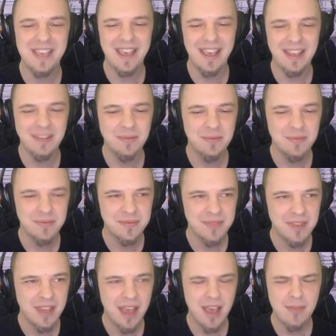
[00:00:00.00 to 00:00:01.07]
Dan.
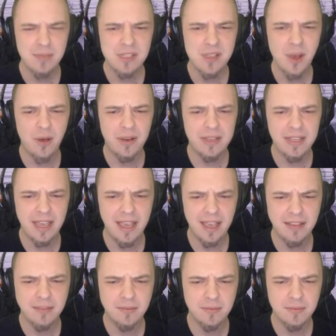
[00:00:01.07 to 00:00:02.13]
I'm sorry,
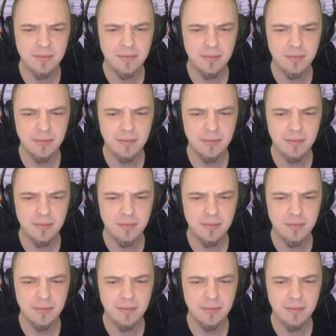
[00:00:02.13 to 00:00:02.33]
Dan.